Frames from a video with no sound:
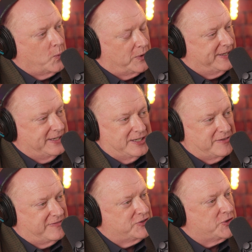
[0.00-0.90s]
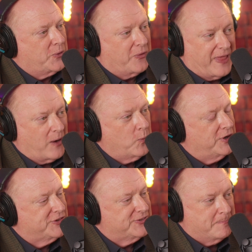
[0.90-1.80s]
with an individual that
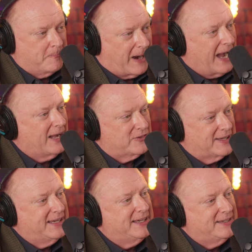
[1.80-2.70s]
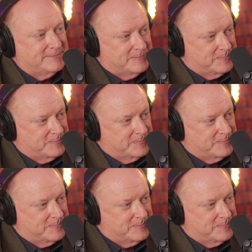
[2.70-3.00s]
was mildly